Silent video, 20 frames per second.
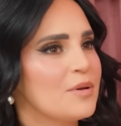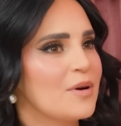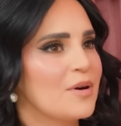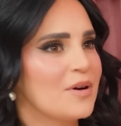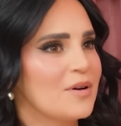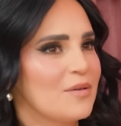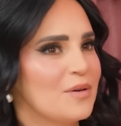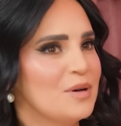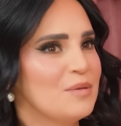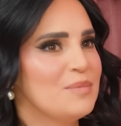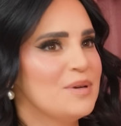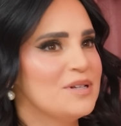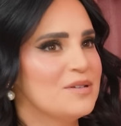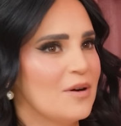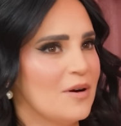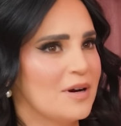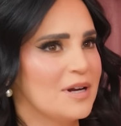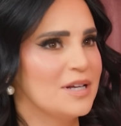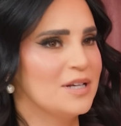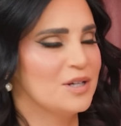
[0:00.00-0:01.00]
are going to be
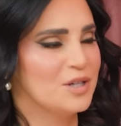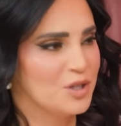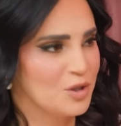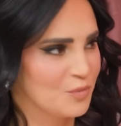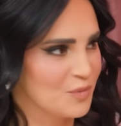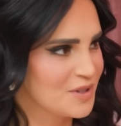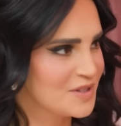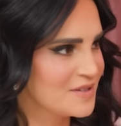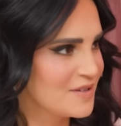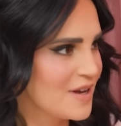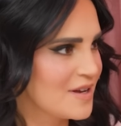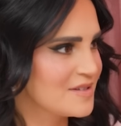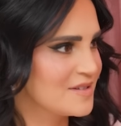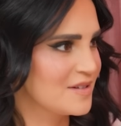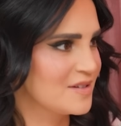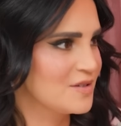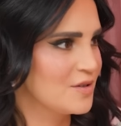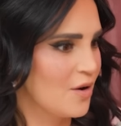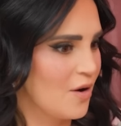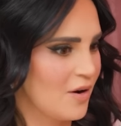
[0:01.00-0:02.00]
talking to humans less
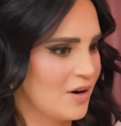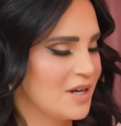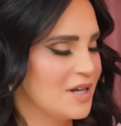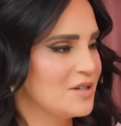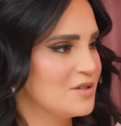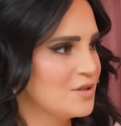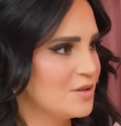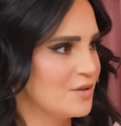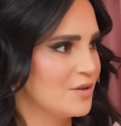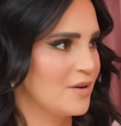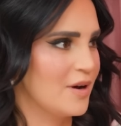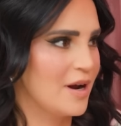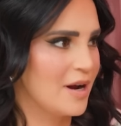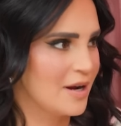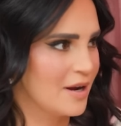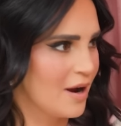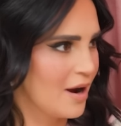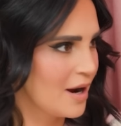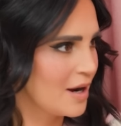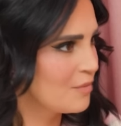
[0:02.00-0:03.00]
and talking to their
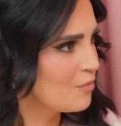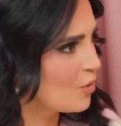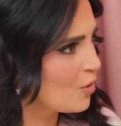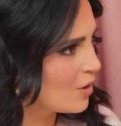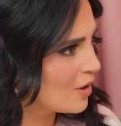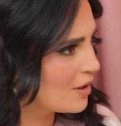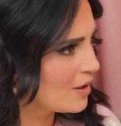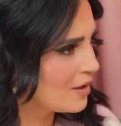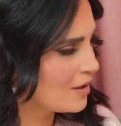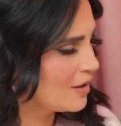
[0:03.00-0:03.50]
AI more?